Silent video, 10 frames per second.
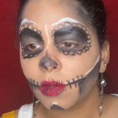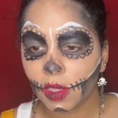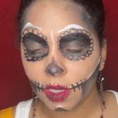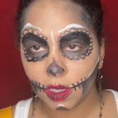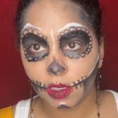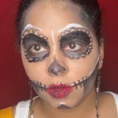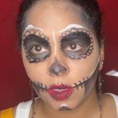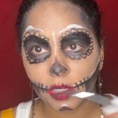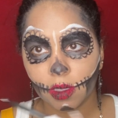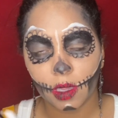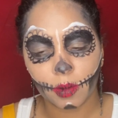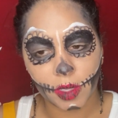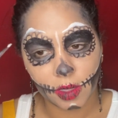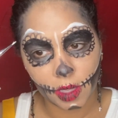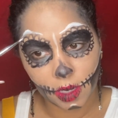And I just wanted to kind of
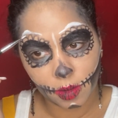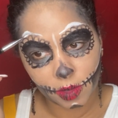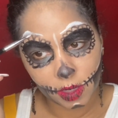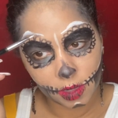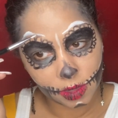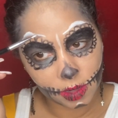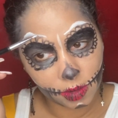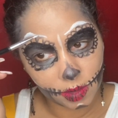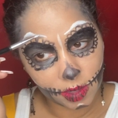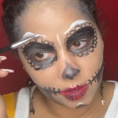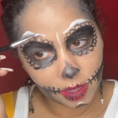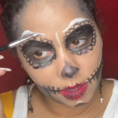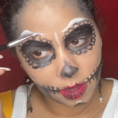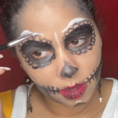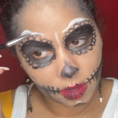build that up where it looks like we have
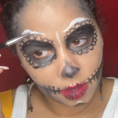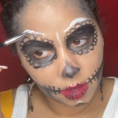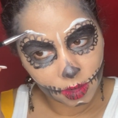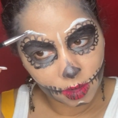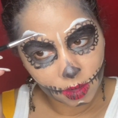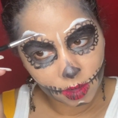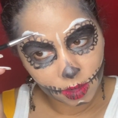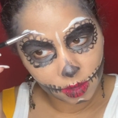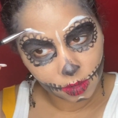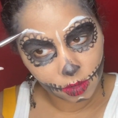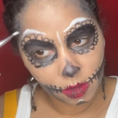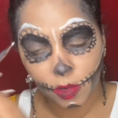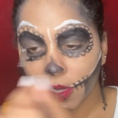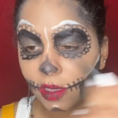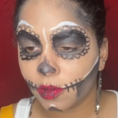like kind of sort of
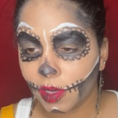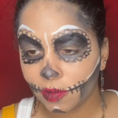brows, and we have